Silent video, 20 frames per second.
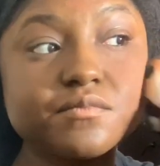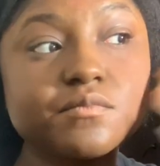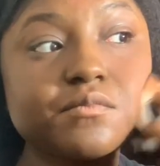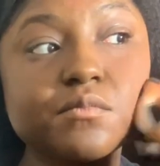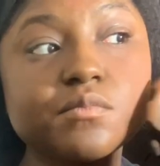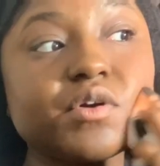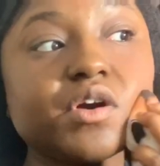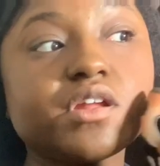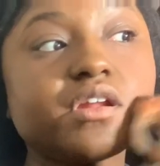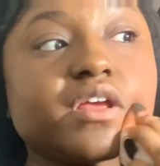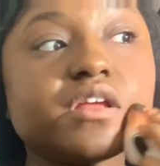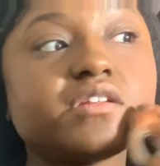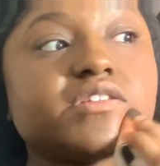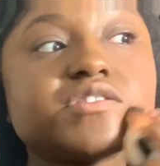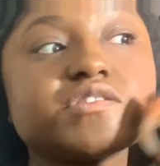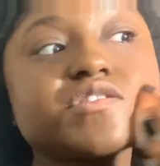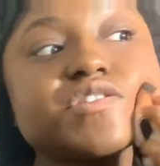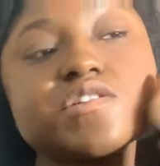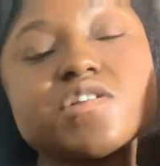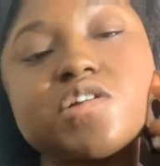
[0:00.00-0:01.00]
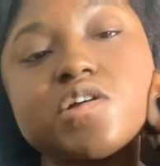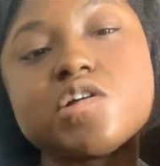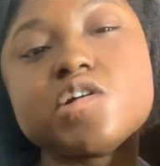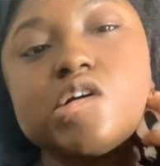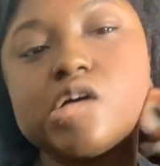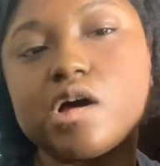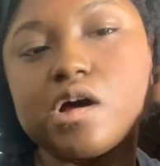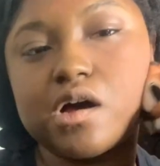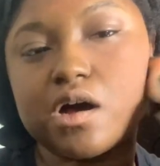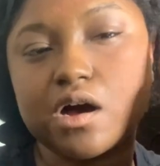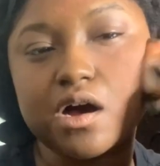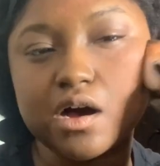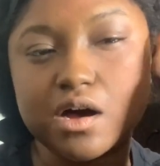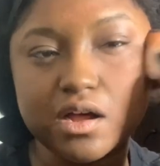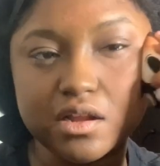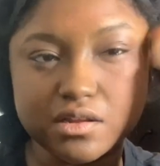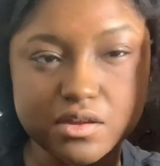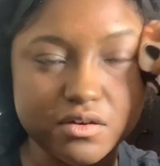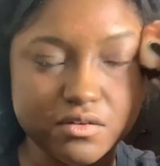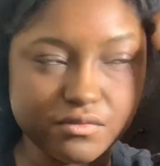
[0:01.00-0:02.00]
put it
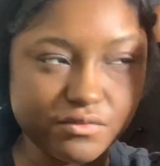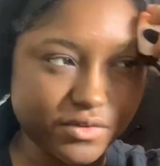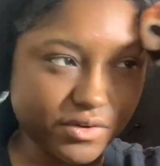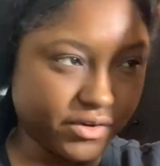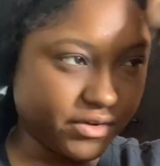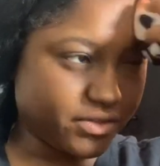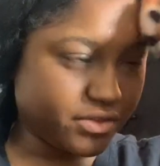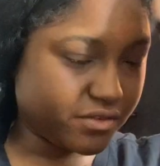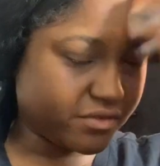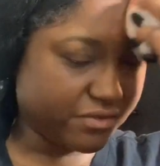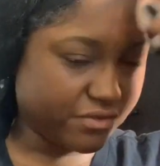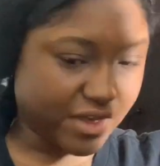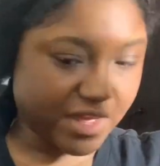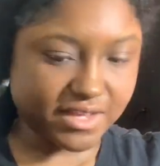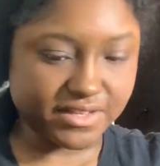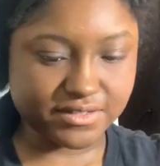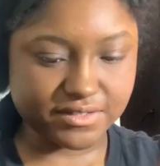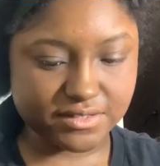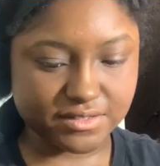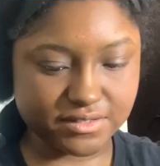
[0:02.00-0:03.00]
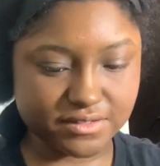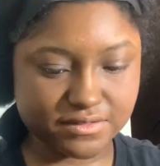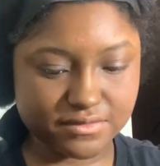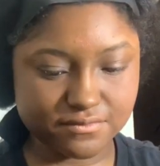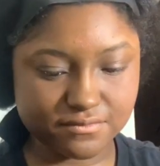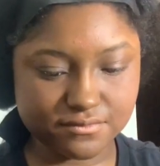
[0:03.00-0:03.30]
all over the face.